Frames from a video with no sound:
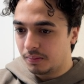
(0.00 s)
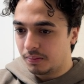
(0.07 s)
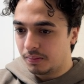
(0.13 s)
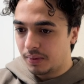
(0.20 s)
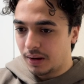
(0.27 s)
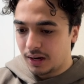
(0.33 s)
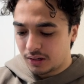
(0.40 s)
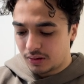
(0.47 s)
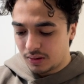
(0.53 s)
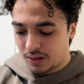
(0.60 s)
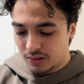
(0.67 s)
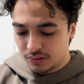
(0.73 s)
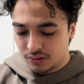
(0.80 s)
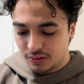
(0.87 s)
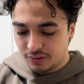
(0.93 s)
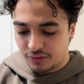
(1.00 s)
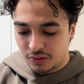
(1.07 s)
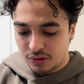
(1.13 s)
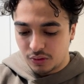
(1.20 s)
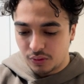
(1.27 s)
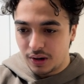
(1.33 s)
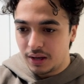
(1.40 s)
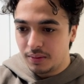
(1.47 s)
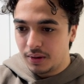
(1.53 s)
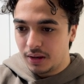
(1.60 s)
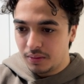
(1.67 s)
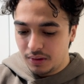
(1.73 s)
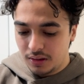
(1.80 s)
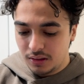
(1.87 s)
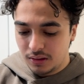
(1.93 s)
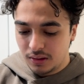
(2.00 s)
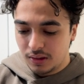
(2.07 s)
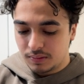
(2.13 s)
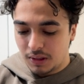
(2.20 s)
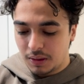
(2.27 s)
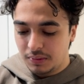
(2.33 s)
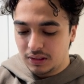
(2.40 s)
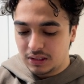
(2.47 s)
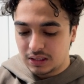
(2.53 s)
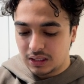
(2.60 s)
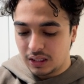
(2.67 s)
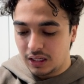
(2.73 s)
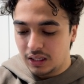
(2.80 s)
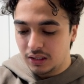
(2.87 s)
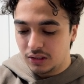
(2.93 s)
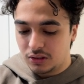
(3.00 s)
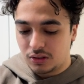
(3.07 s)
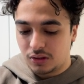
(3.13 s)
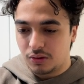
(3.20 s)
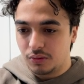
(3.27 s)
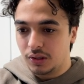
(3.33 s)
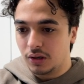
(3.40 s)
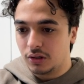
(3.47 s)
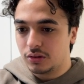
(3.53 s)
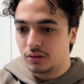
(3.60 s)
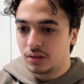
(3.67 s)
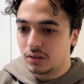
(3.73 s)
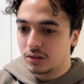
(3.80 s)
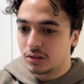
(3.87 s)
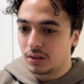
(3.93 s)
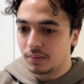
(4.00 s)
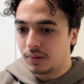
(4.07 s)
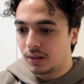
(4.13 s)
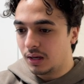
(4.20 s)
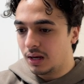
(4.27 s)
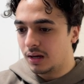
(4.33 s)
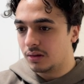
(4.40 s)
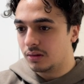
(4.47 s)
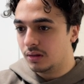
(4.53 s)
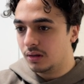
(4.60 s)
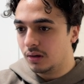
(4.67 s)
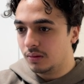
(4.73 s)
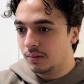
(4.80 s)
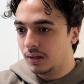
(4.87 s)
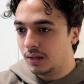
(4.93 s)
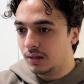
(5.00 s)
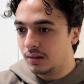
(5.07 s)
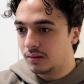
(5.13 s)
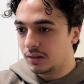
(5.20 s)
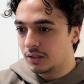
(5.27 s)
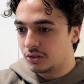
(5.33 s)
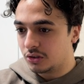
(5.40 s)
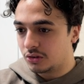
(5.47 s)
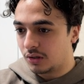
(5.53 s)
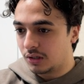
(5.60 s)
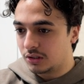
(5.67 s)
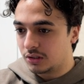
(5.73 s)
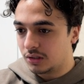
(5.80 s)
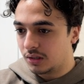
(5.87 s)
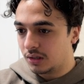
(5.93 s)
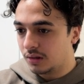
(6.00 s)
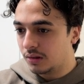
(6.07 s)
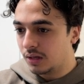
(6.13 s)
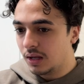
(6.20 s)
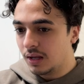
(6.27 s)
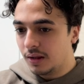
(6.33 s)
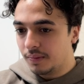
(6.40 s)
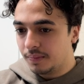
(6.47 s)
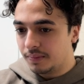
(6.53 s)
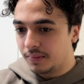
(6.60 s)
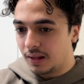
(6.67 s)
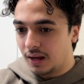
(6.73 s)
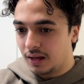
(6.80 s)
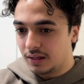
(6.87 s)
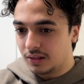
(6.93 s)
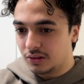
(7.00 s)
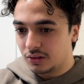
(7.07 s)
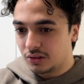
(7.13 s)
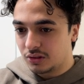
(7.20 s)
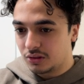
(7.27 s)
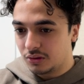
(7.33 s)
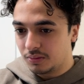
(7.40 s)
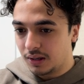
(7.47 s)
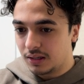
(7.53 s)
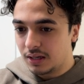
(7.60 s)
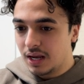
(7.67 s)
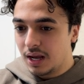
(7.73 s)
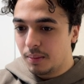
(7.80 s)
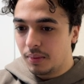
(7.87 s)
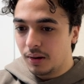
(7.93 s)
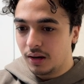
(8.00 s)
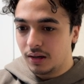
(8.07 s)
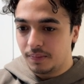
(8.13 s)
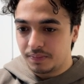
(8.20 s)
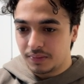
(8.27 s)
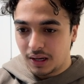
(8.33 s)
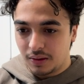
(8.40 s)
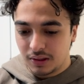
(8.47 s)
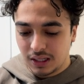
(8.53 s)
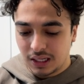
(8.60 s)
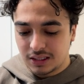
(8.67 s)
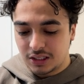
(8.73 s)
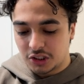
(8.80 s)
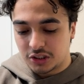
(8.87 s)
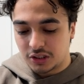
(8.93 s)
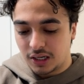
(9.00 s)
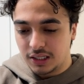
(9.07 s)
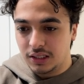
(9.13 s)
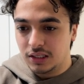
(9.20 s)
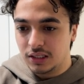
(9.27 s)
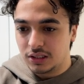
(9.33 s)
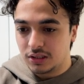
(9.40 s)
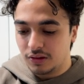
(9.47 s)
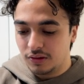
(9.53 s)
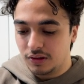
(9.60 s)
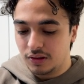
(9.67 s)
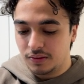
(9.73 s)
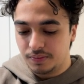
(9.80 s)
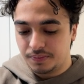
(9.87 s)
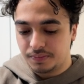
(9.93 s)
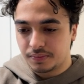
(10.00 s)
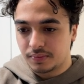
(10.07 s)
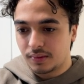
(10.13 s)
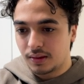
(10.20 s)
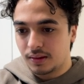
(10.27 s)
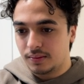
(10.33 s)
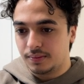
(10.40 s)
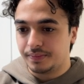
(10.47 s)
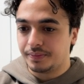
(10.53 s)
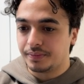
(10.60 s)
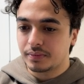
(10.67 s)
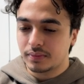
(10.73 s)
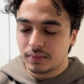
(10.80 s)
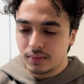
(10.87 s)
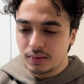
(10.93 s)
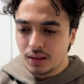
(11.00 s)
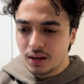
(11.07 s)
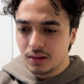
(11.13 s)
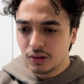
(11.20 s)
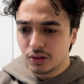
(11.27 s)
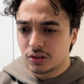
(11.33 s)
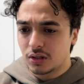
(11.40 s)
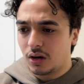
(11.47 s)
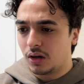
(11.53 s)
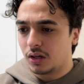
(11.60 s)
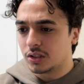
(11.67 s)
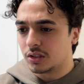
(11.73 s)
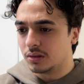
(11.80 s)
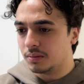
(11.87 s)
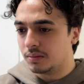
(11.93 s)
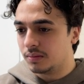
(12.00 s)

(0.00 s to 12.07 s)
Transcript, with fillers: background of gray, maybe, maybe slate three hundred or something. I don't know, man. Let's just try shit out. Nah, that looks too bad. But I really like the shininess of it. Looks awesome.